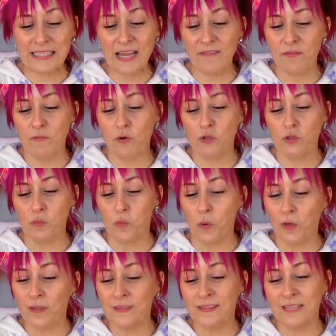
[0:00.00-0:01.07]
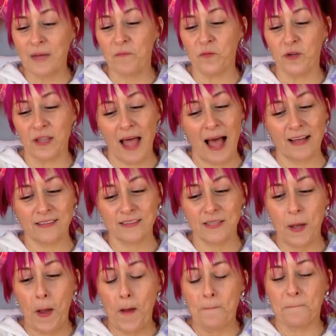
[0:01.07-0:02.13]
I saved the most important step for
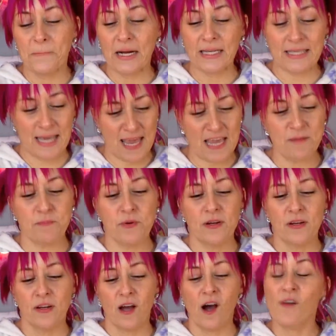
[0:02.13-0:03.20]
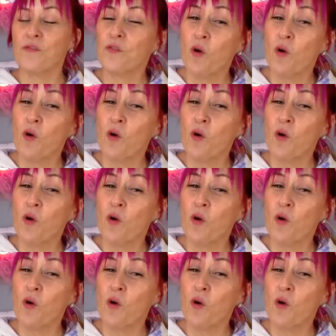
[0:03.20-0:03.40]
last, my cape.